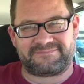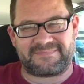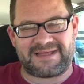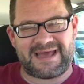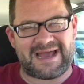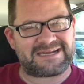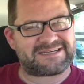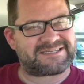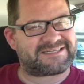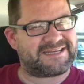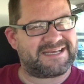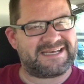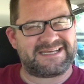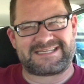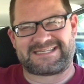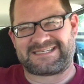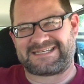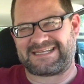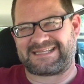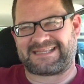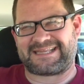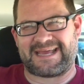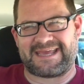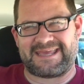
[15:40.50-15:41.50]
Actually, he
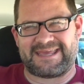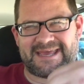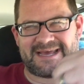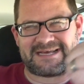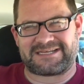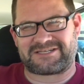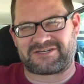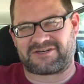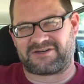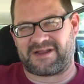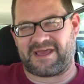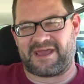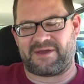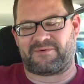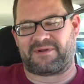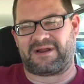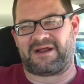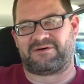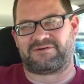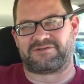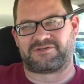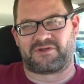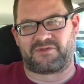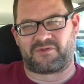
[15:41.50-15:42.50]
sent that yesterday when
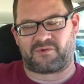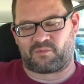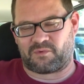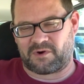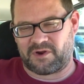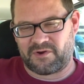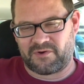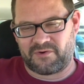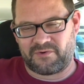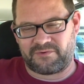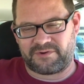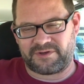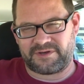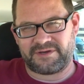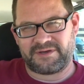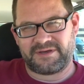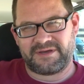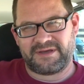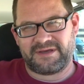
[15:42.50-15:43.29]
I was on the road.